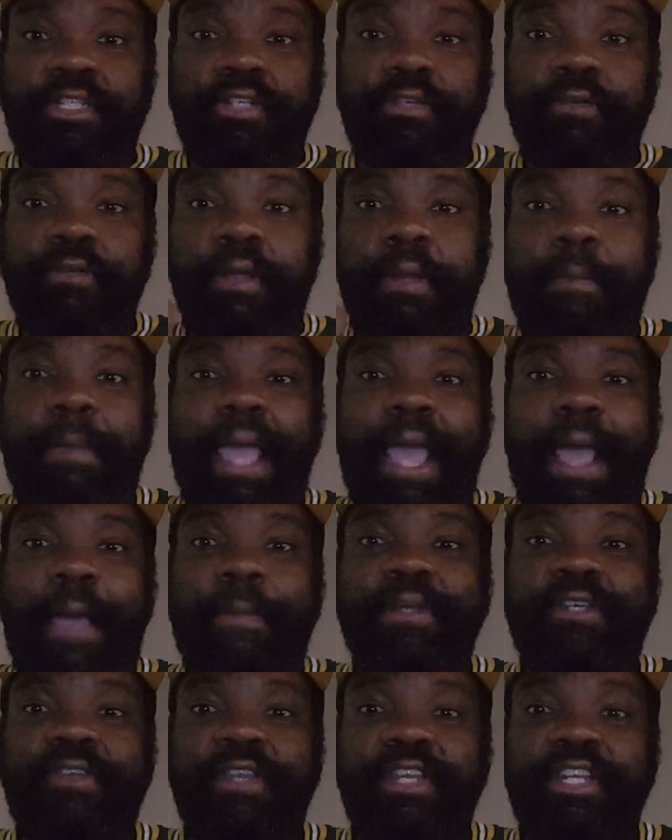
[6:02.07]
a battle
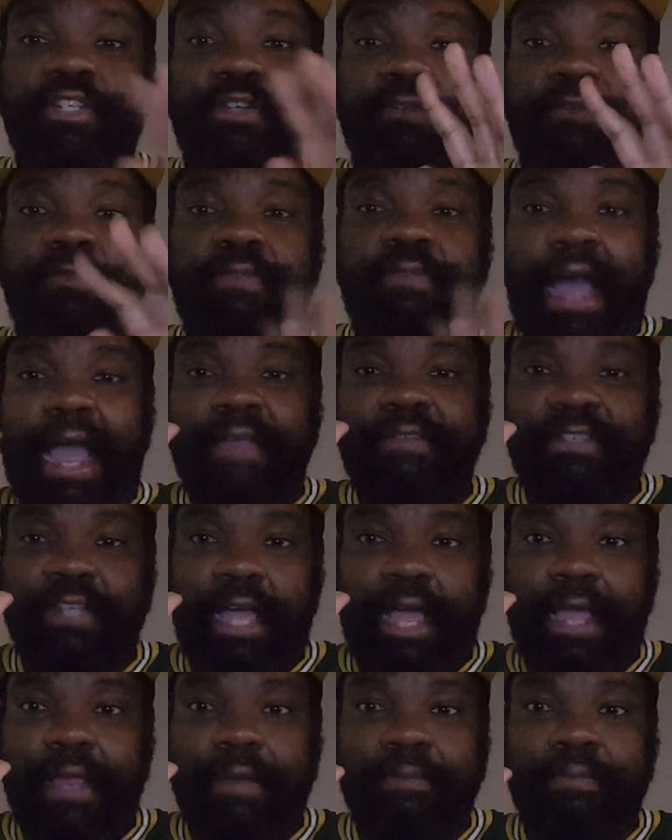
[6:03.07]
between two
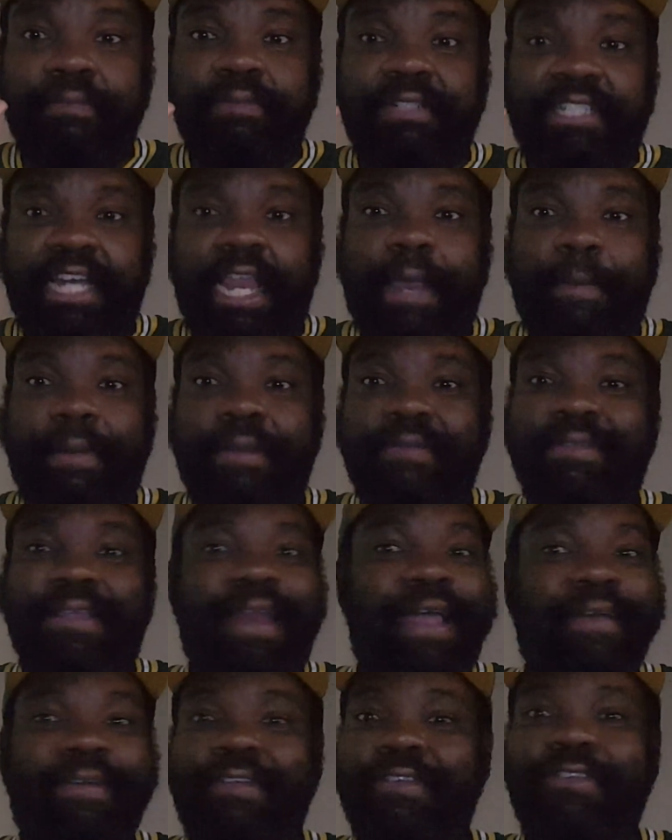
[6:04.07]
five-time champions, I'm
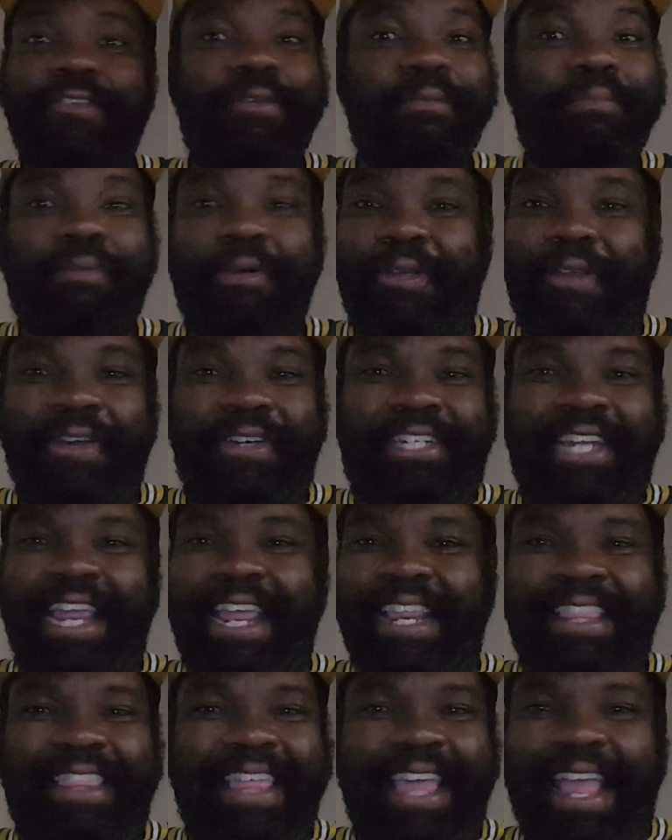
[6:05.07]
not going to do the Booker
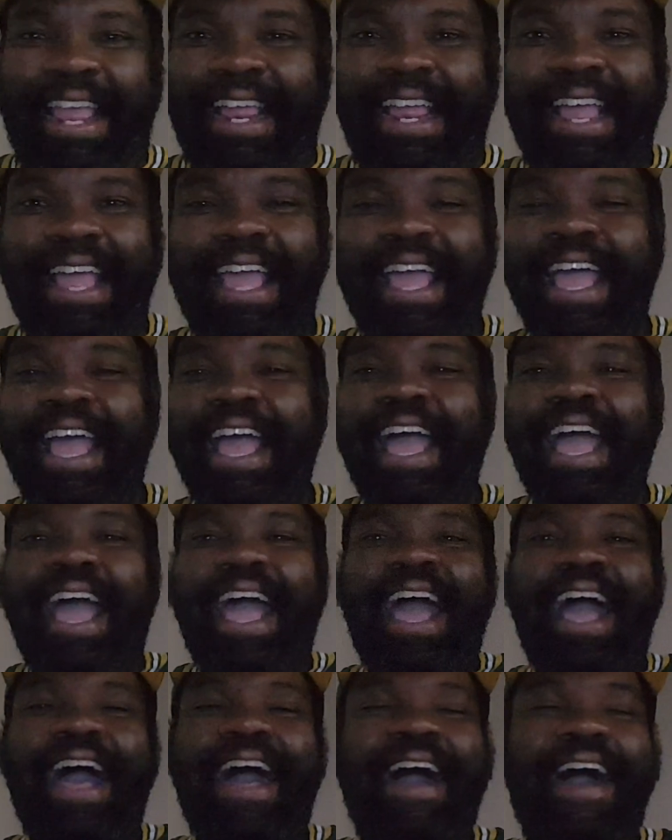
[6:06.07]
T thing,
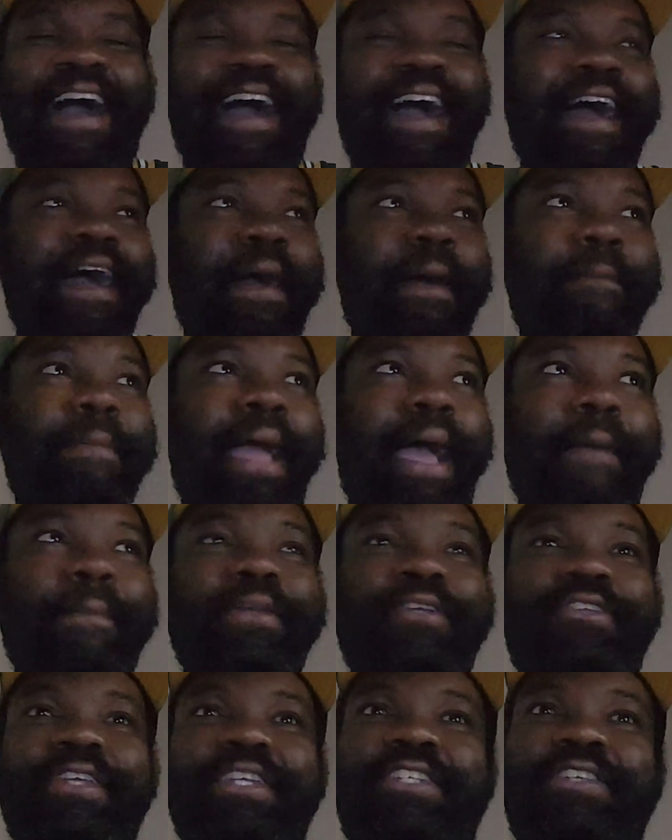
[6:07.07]
a
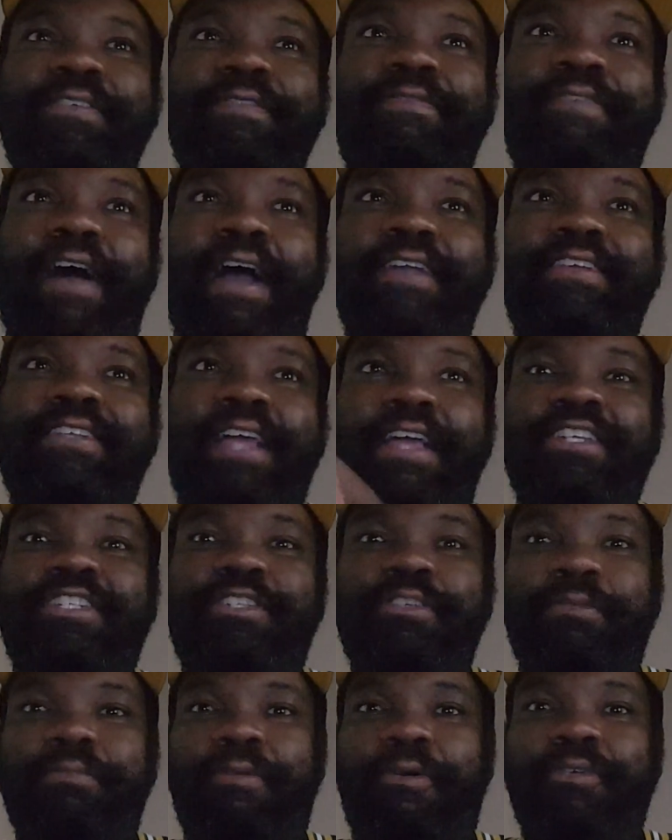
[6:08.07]
battle between two five-time
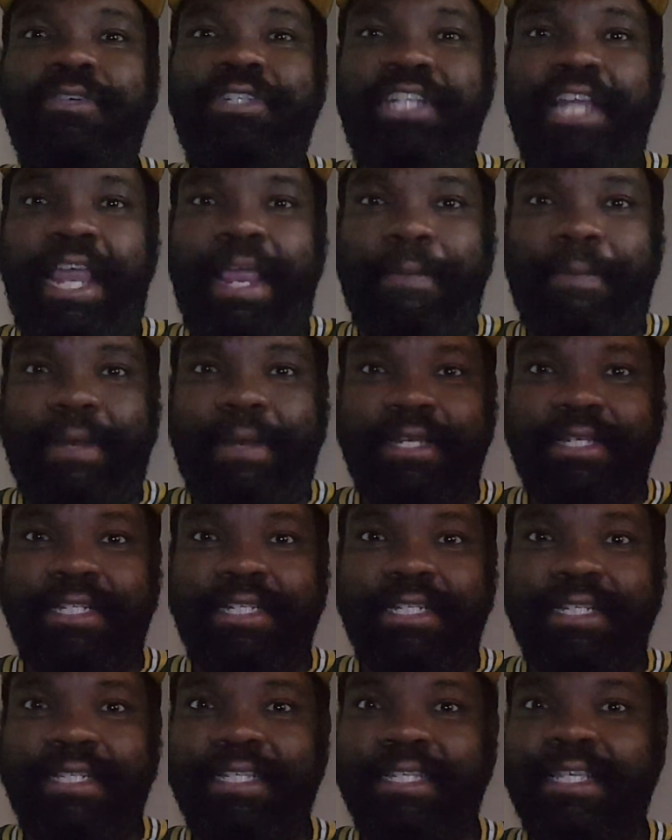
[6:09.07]
Super Bowl
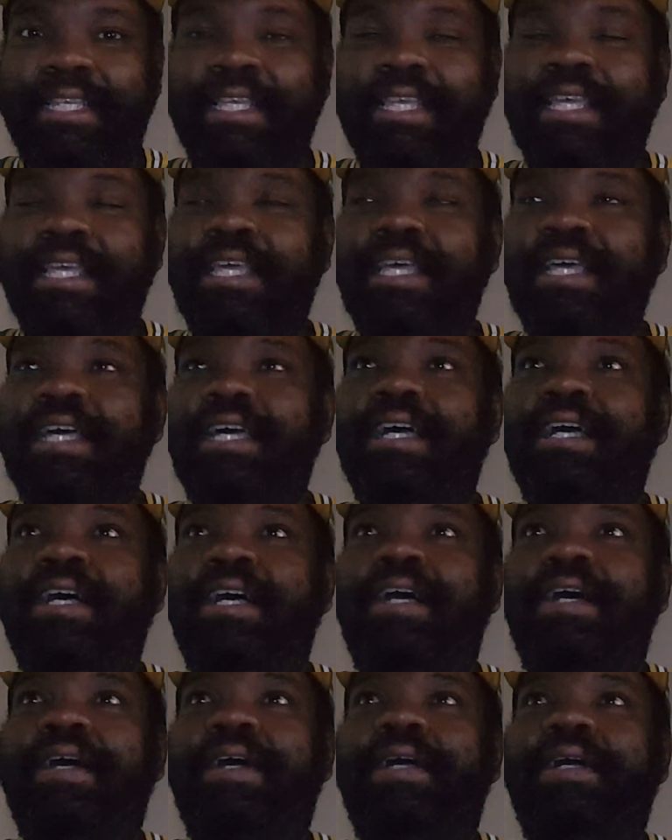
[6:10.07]
champions,
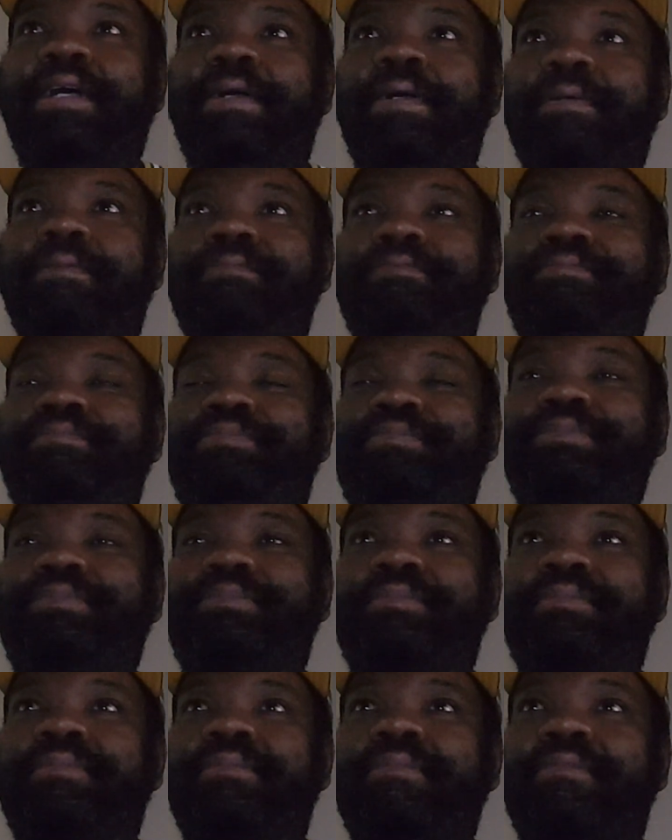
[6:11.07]
I
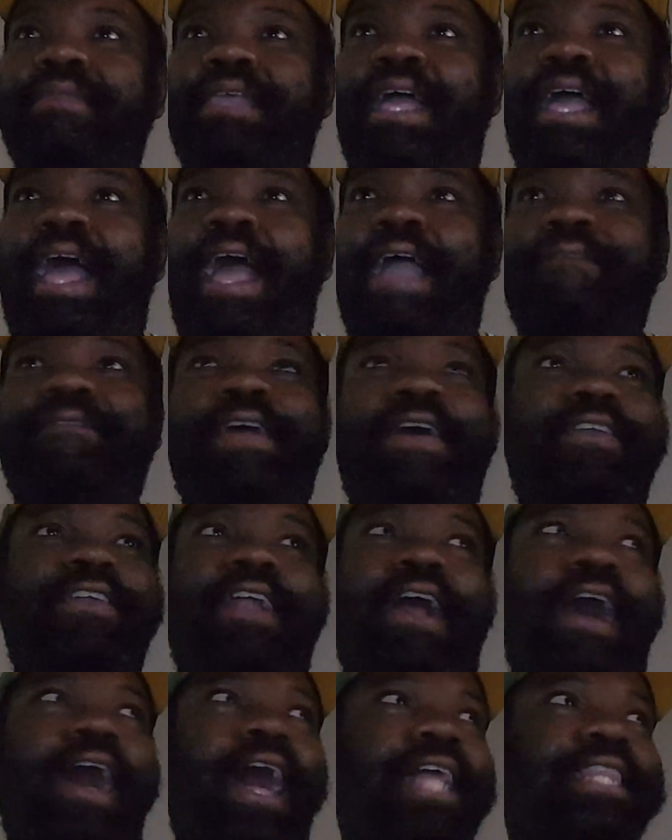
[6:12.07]
found
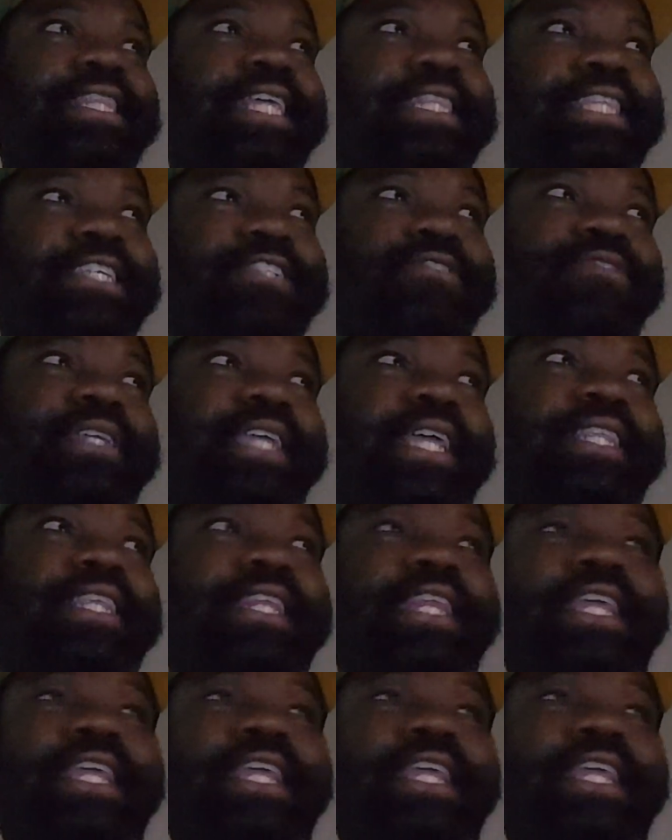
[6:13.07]
it odd that this would get the